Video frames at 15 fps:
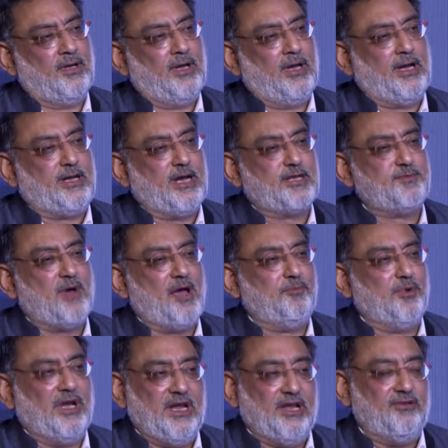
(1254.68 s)
it is my
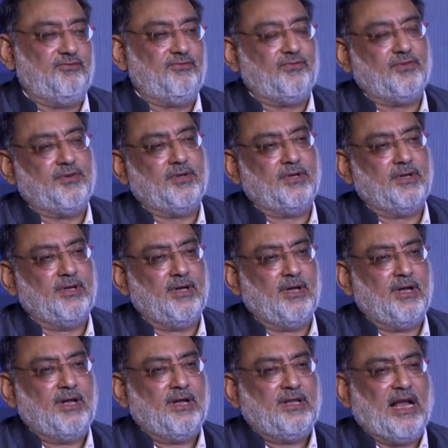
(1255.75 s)
belief
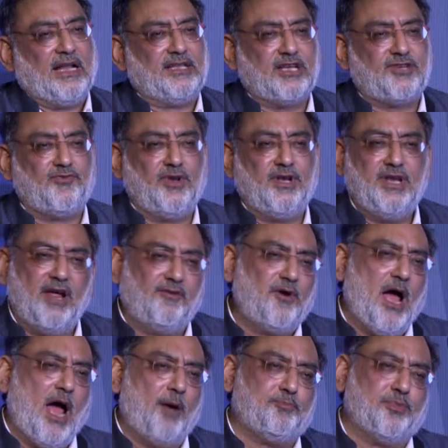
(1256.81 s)
that this will never
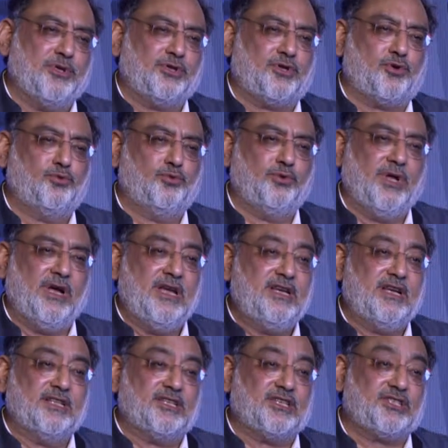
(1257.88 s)
happen through the
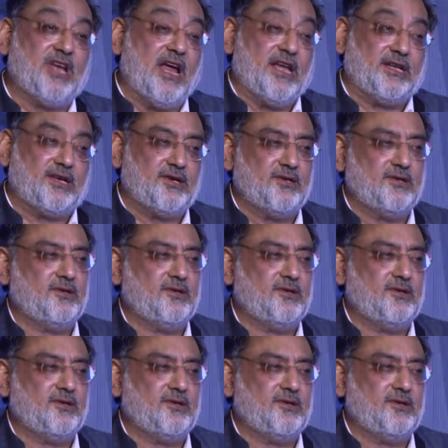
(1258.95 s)
Indian state.